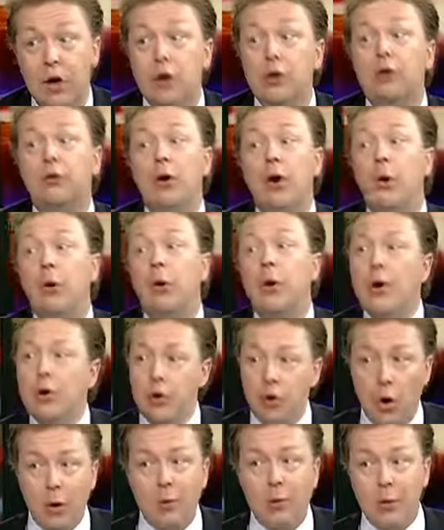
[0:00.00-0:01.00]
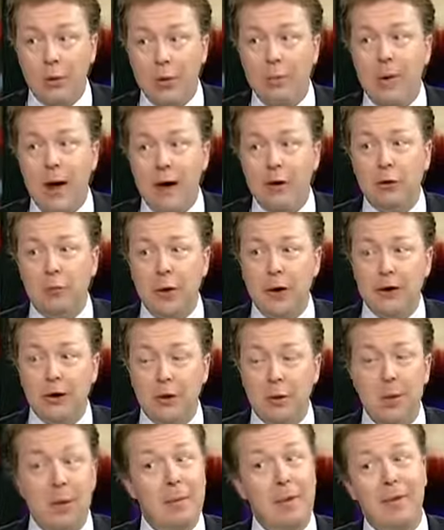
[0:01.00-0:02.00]
So normally with a balanced budget
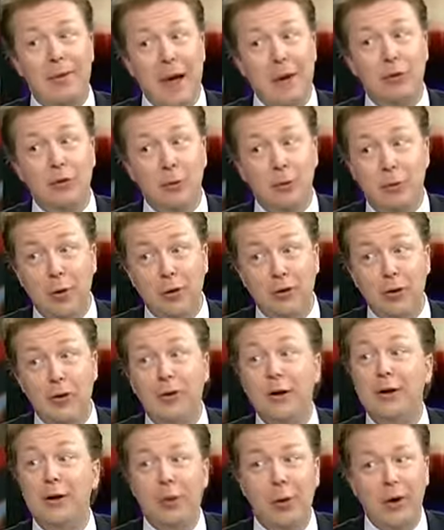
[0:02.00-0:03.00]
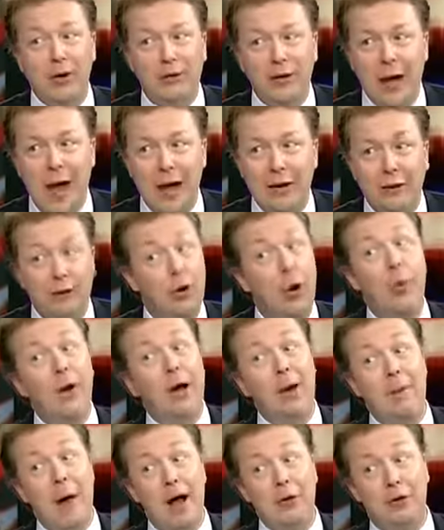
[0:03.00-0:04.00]
amendment, that was a built-in thing to raise taxes. Oh, we got
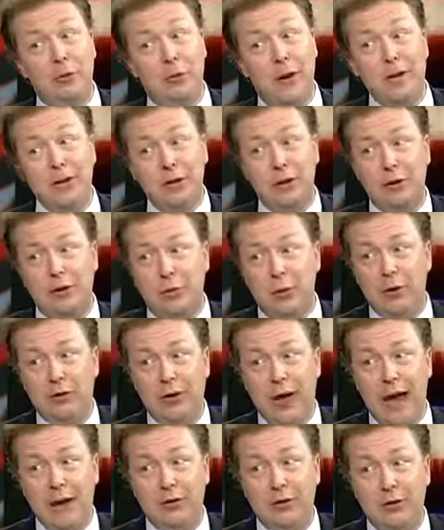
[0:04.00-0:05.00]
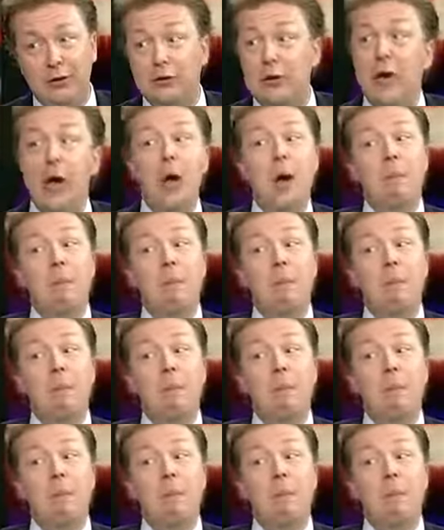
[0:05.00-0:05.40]
to balance the budget. Let's raise taxes.